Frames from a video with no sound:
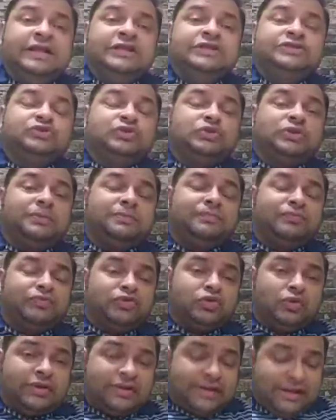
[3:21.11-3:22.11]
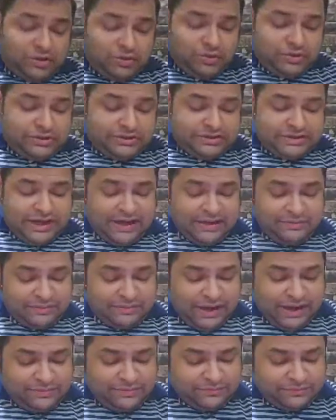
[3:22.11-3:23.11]
So the, the in other words, I'm,
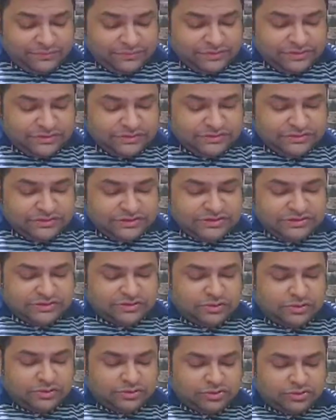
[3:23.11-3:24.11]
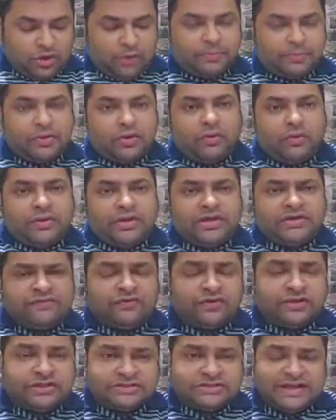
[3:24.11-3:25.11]
I'm just stopping over here
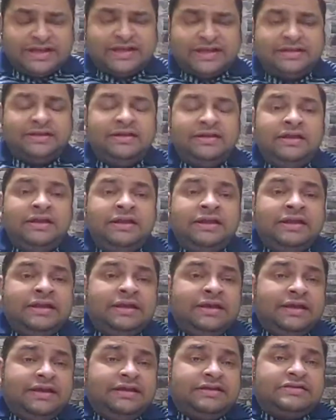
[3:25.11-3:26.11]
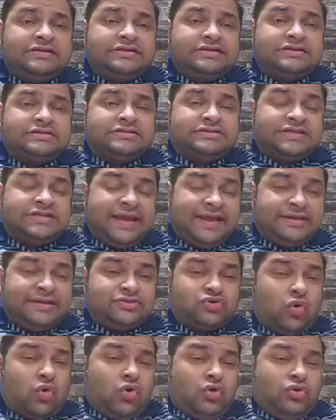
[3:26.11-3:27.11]
for a second. It
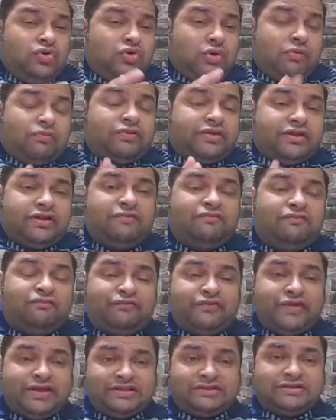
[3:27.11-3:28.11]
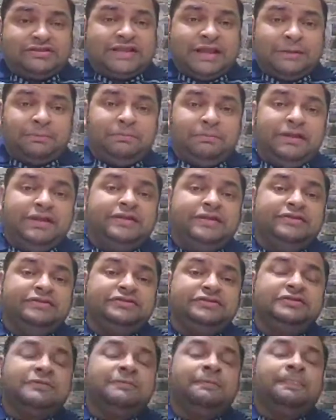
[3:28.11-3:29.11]
says, O you of little faith. That
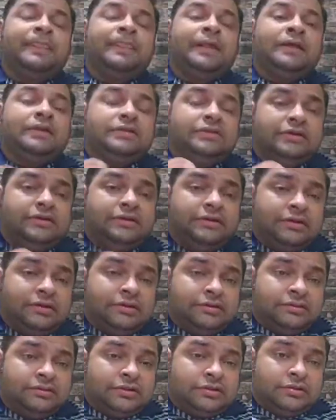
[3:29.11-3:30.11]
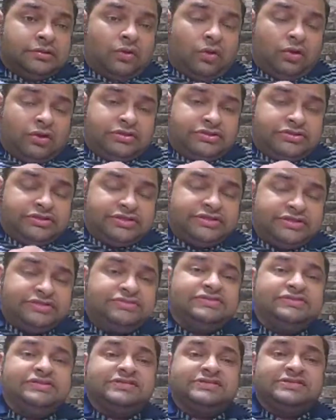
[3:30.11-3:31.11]
means the, the Lord
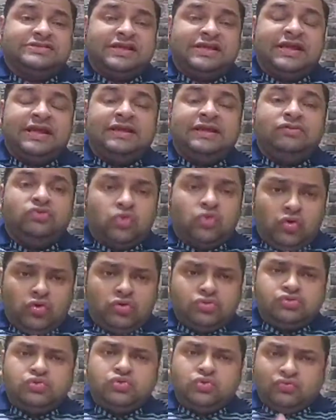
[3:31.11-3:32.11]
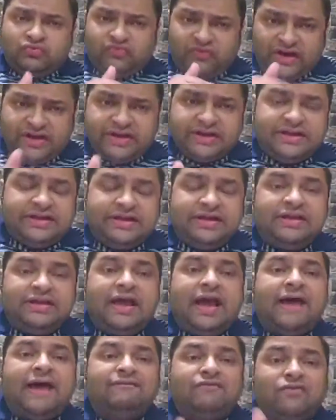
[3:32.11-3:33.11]
Jesus is saying, those who worry
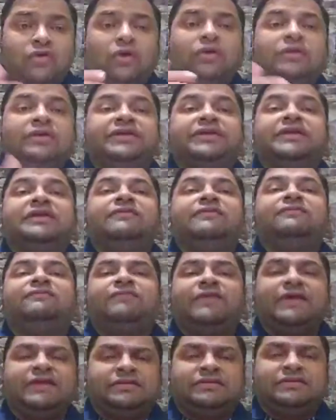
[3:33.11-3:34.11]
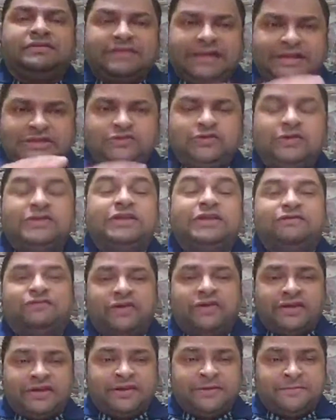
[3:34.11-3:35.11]
have got little faith. That's why they
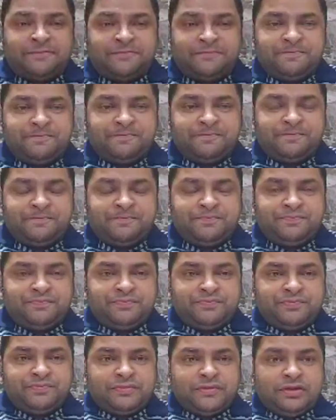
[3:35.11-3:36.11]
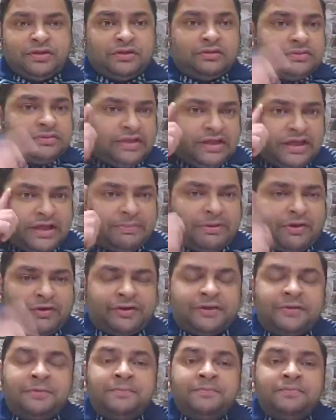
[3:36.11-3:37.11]
worry. Think about
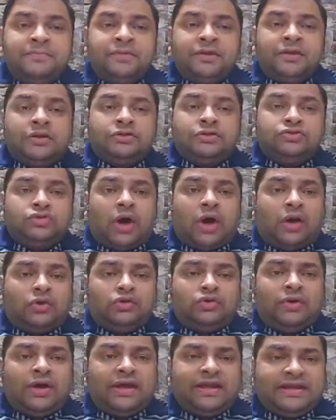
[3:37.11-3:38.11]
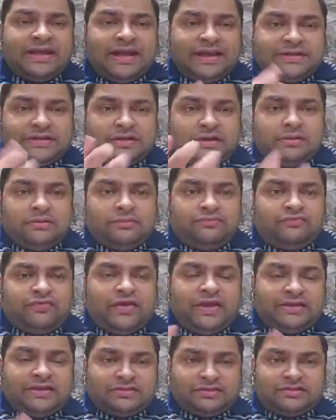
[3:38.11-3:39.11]
it. So how do I get
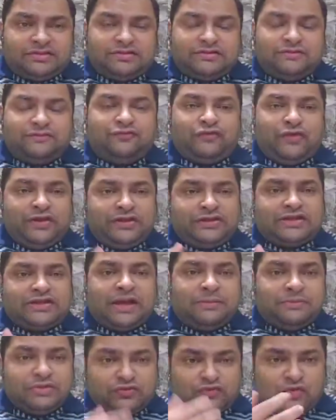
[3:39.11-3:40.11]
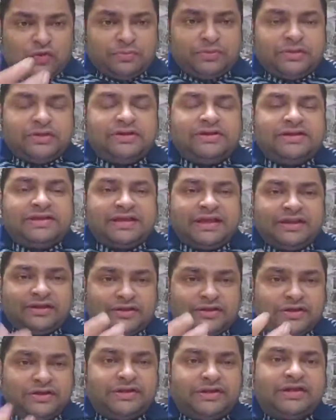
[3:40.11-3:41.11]
faith? Faith cometh from hearing, and
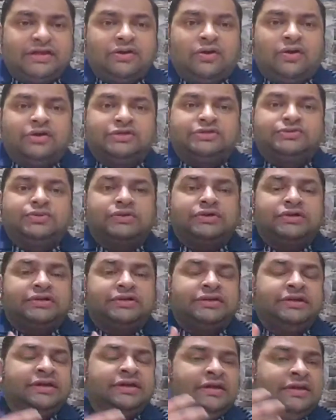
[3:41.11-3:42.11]
hearing God's word.